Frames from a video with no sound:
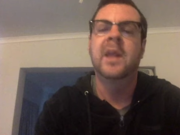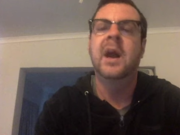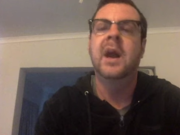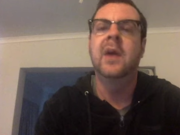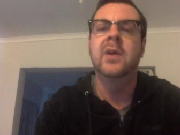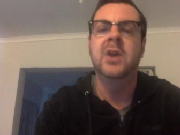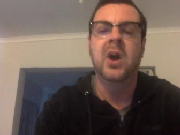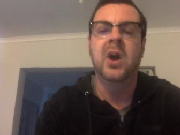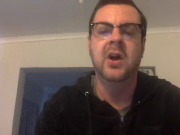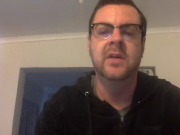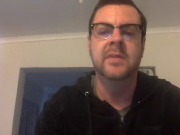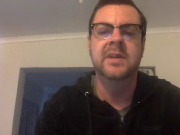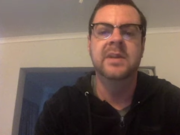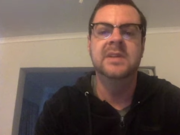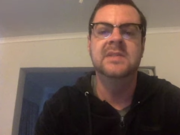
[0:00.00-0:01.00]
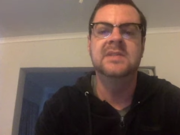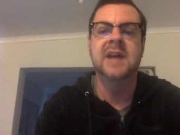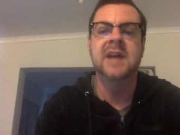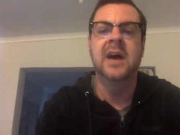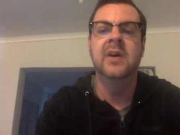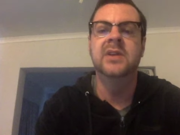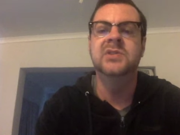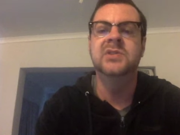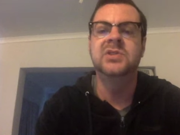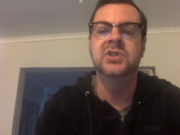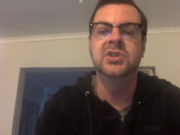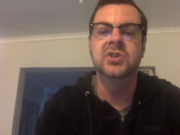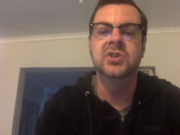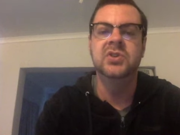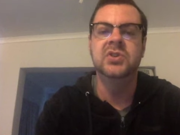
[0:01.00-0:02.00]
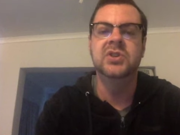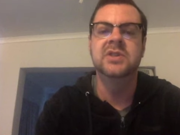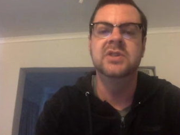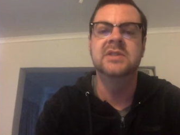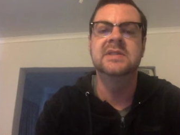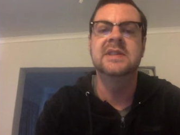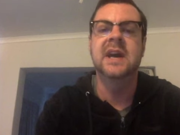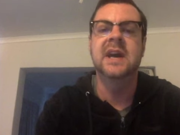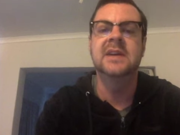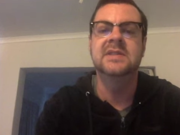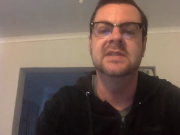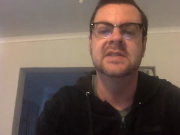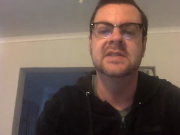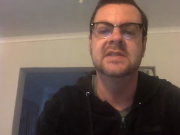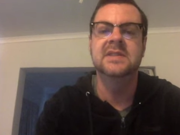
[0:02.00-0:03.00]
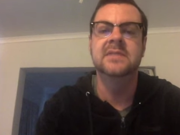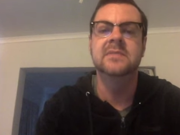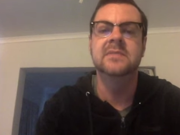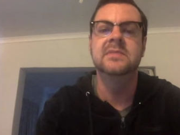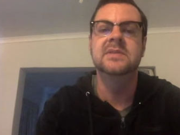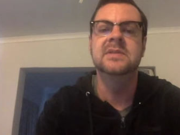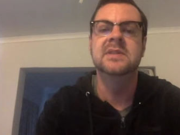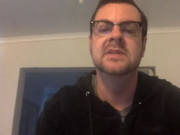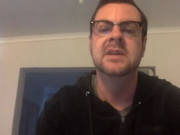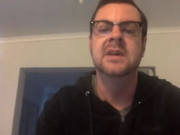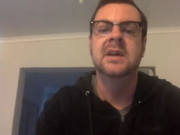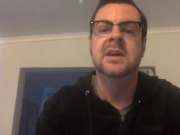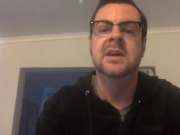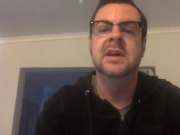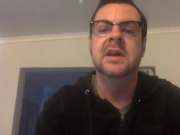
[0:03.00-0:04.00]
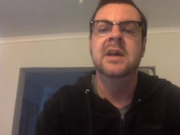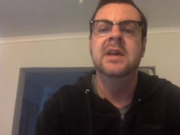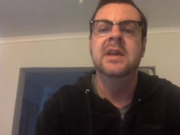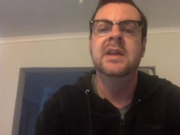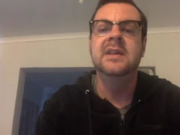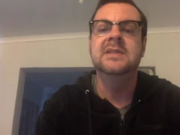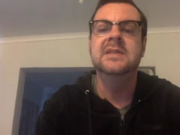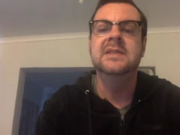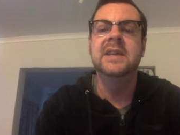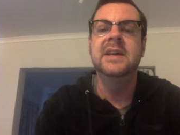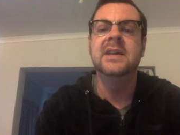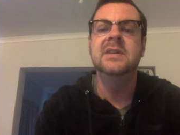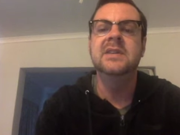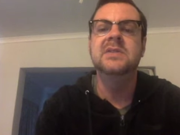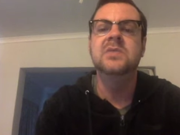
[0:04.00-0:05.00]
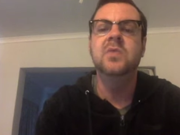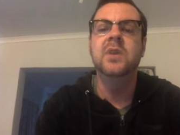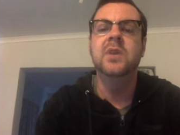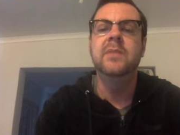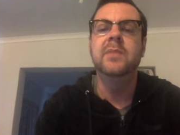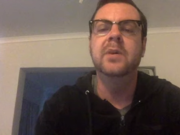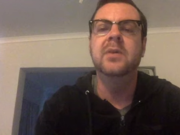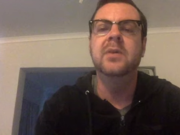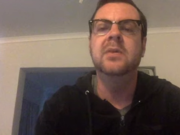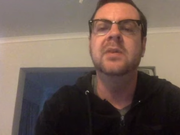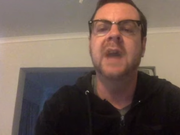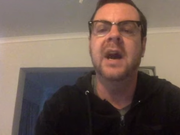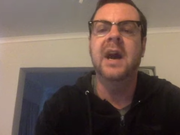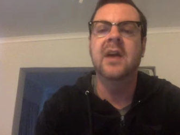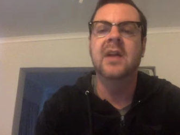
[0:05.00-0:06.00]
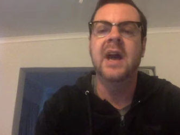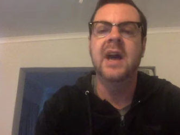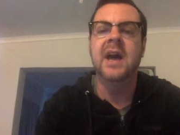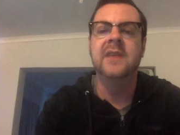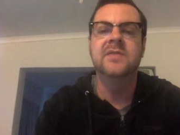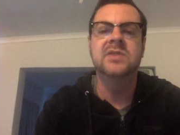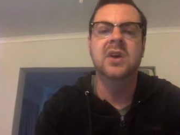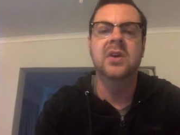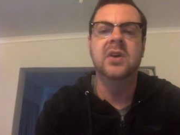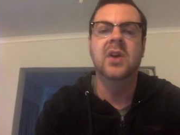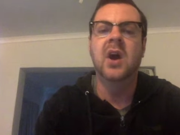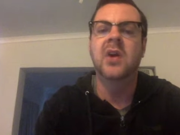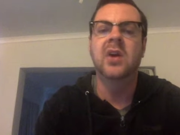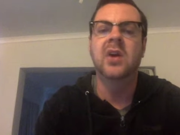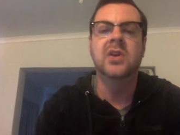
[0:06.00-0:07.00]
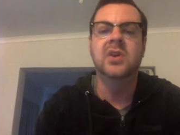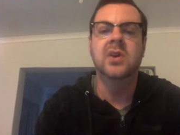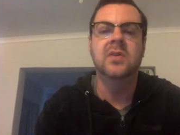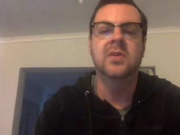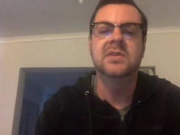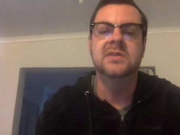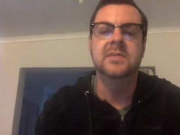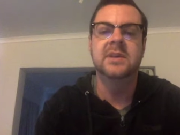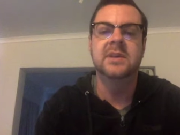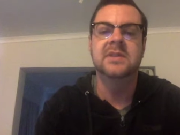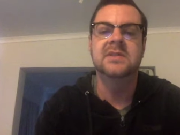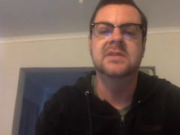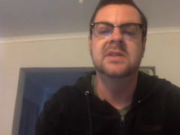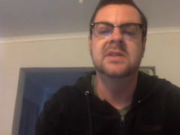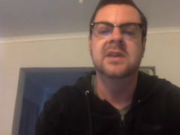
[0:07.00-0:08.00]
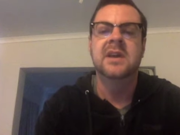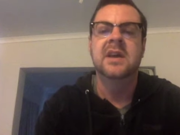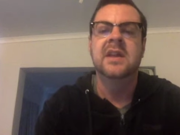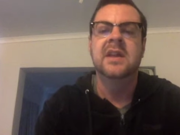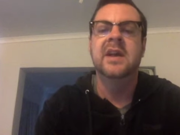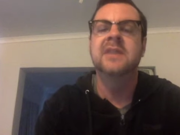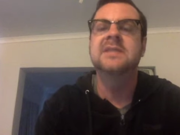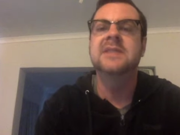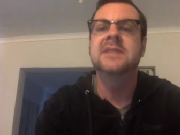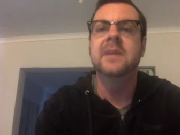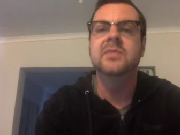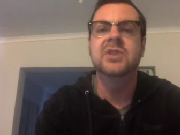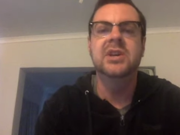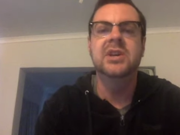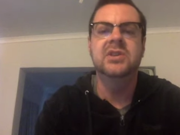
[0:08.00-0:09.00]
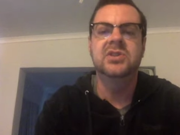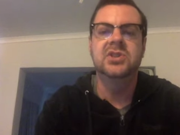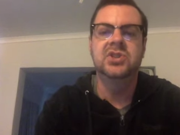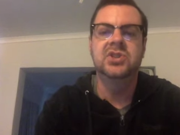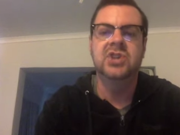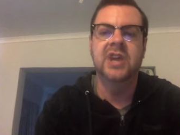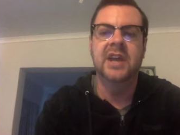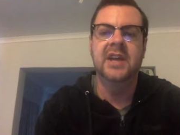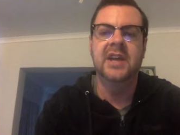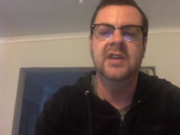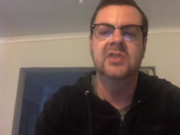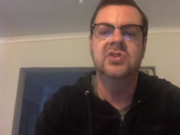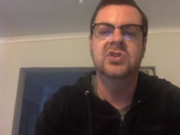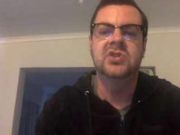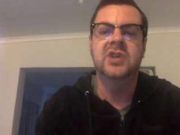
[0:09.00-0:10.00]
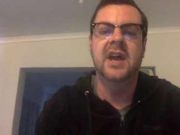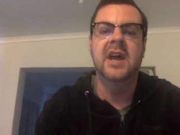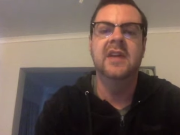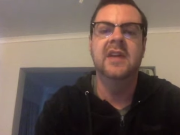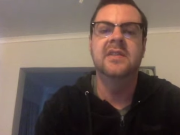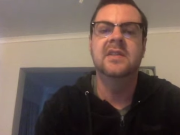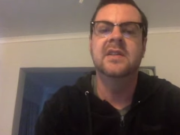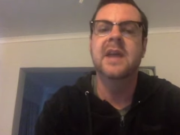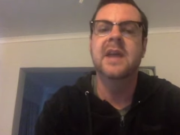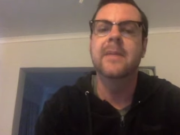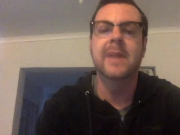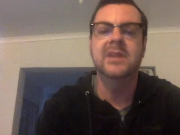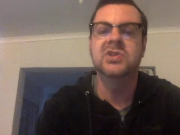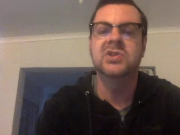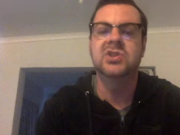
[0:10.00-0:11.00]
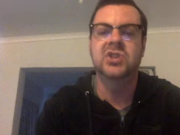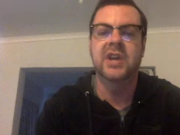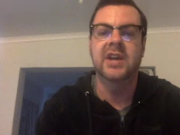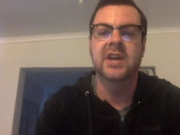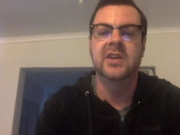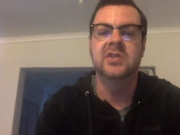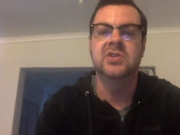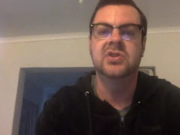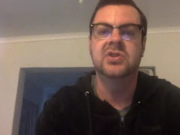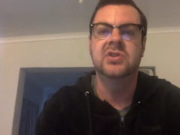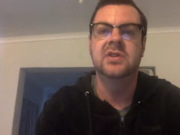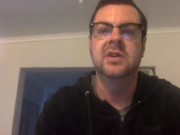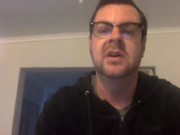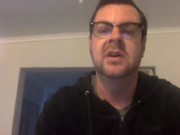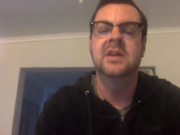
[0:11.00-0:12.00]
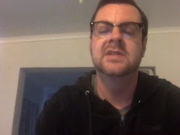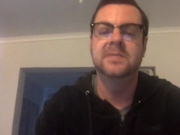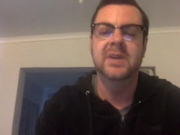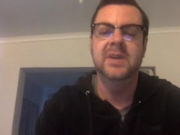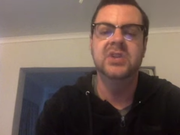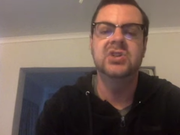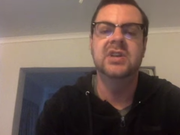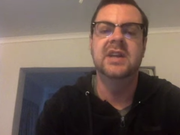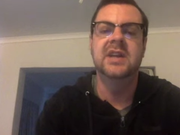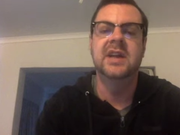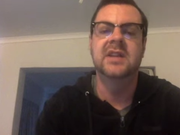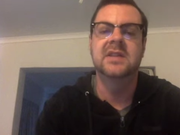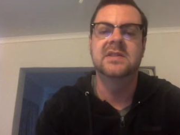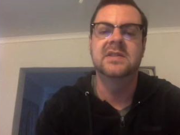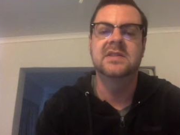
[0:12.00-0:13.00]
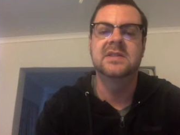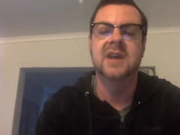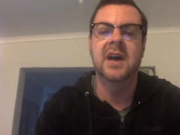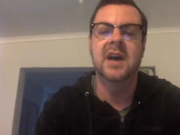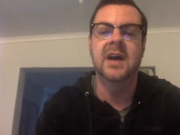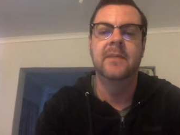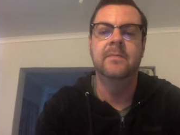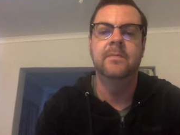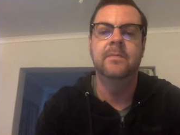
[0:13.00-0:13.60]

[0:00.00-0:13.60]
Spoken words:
Our economies, our institutions, our systems, these things we build our lives on are not ultimate. They are subject to change and they must change, especially at this time.